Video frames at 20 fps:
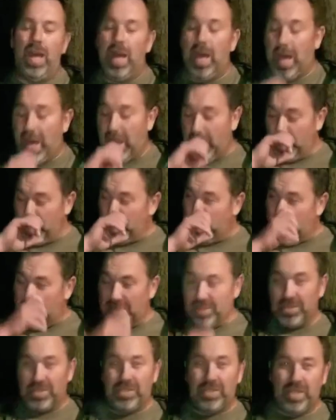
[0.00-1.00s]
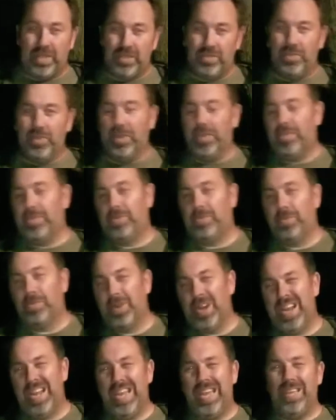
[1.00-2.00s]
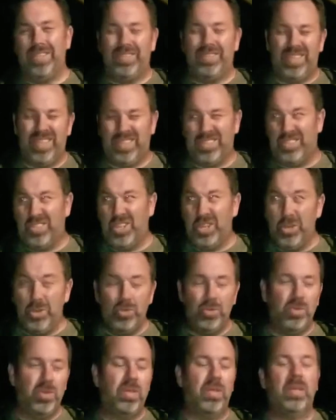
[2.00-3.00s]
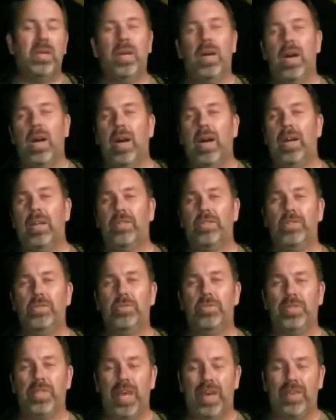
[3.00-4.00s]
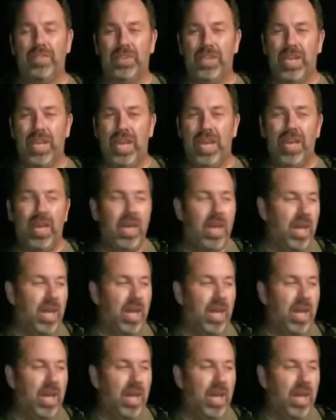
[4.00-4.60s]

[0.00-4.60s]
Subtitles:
I'm about 6'3", 6'2", 270.